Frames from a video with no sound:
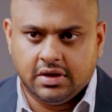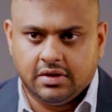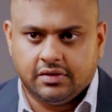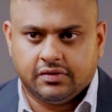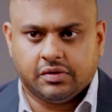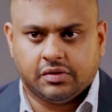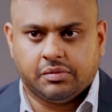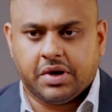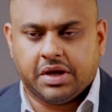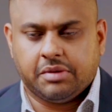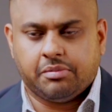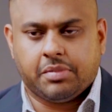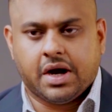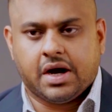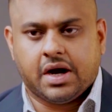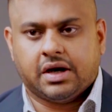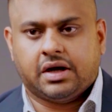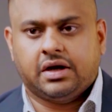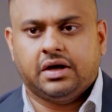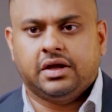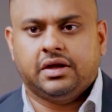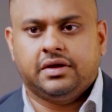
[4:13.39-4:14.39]
So my
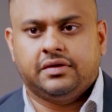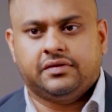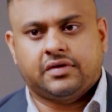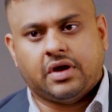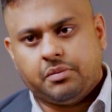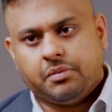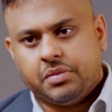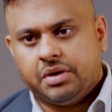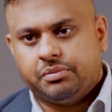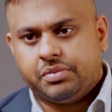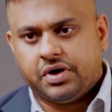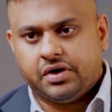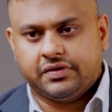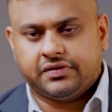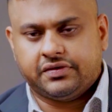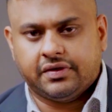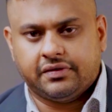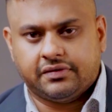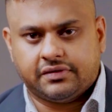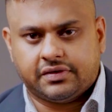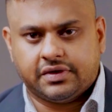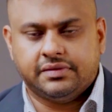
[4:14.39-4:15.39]
partner is Hubble Power
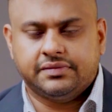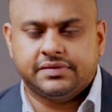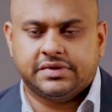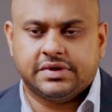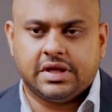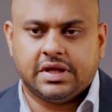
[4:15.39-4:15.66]
Systems.